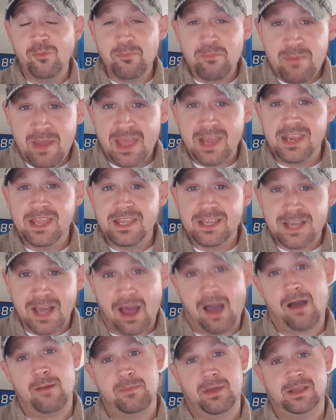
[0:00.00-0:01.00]
many
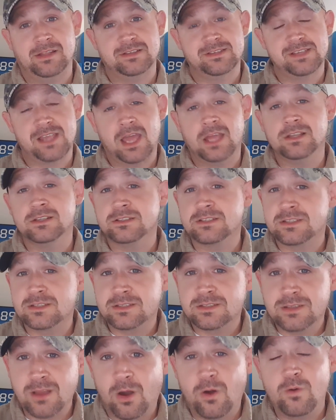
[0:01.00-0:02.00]
comments and
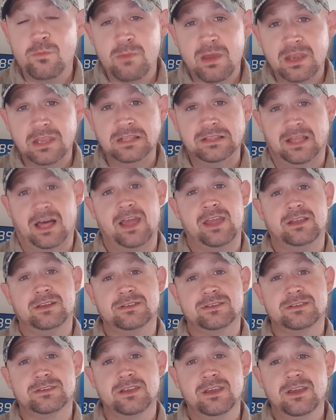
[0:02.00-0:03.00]
so many
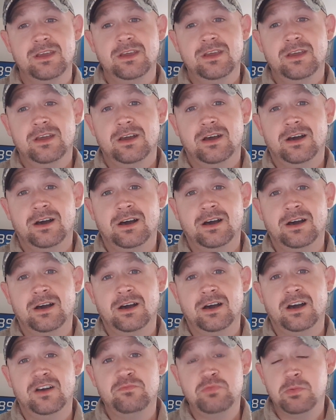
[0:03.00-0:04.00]
likes
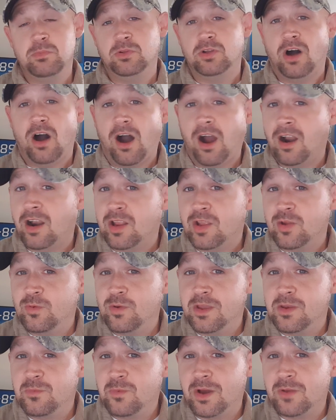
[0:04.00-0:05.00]
of people
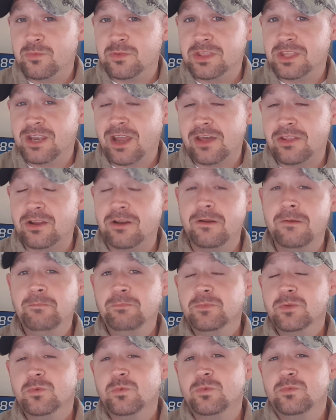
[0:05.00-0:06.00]
arguing one with another.
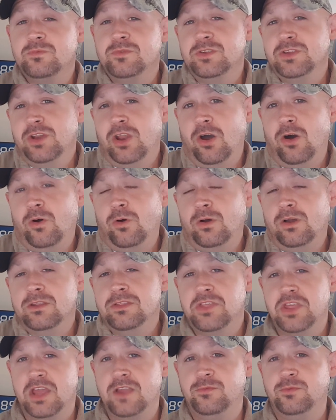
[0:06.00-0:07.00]
You know,
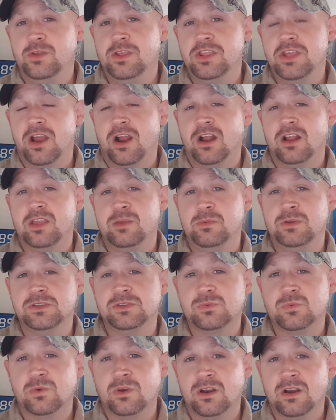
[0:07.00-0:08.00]
thankfully the
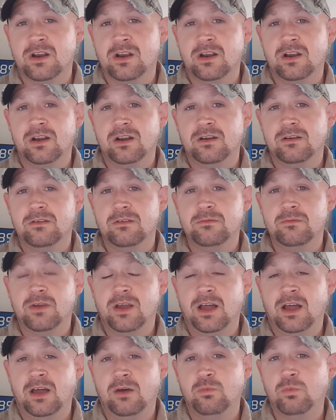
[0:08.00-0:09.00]
arguments were
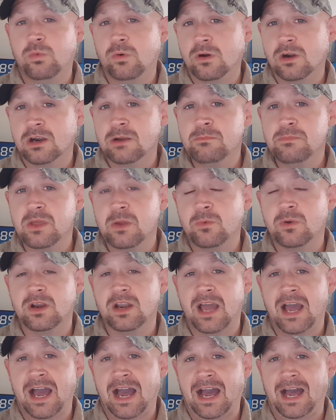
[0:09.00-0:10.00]
warm. They
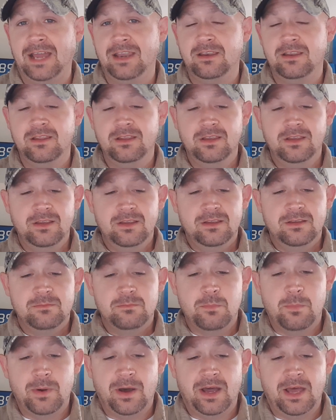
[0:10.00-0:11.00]
weren't hot,
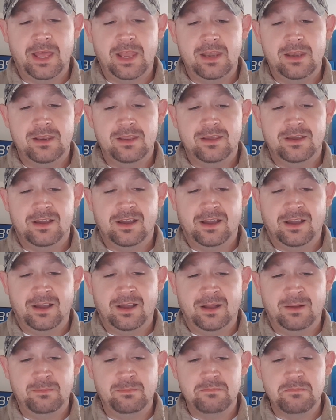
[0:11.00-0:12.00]
but
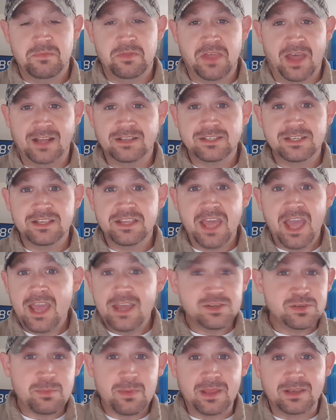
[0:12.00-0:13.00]
that's
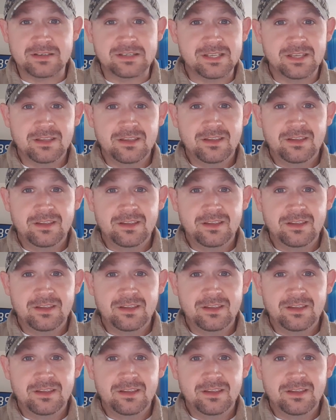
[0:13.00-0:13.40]
engagement.